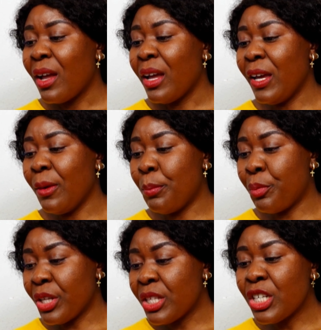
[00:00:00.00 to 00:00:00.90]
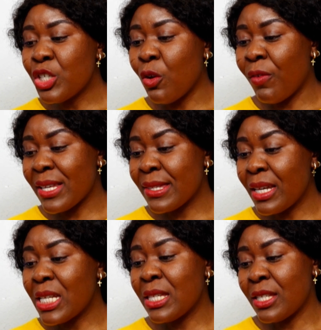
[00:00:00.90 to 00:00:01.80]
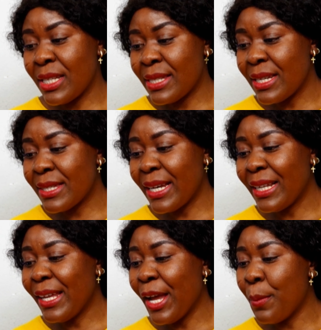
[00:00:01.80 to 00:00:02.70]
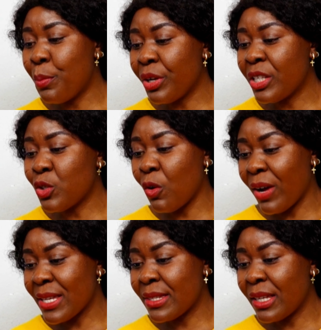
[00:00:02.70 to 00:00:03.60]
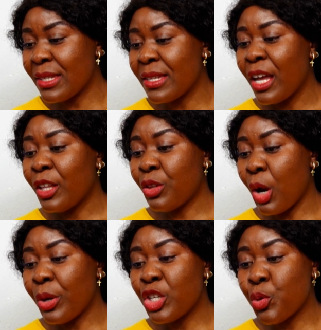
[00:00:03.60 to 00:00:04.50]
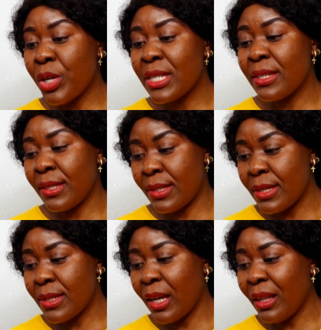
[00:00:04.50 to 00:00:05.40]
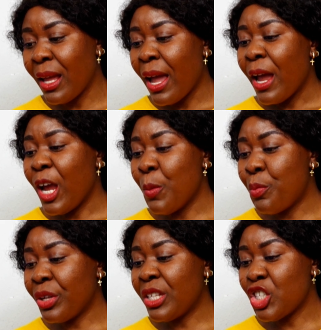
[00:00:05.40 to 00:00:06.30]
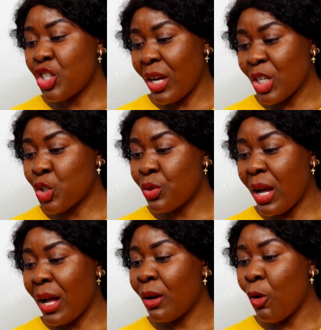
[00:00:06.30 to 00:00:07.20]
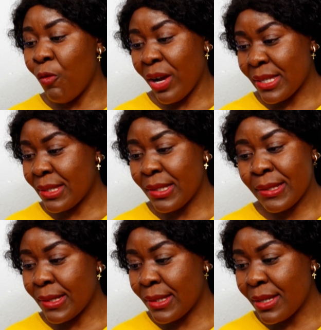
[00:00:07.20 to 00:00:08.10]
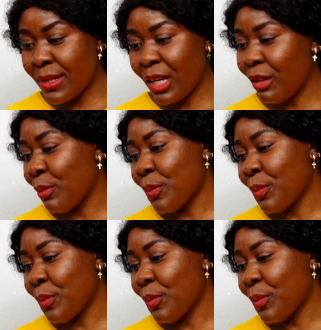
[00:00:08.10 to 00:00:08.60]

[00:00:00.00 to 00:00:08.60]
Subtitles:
a British overseas citizen, a British overseas territories citizen, a British national overseas citizen,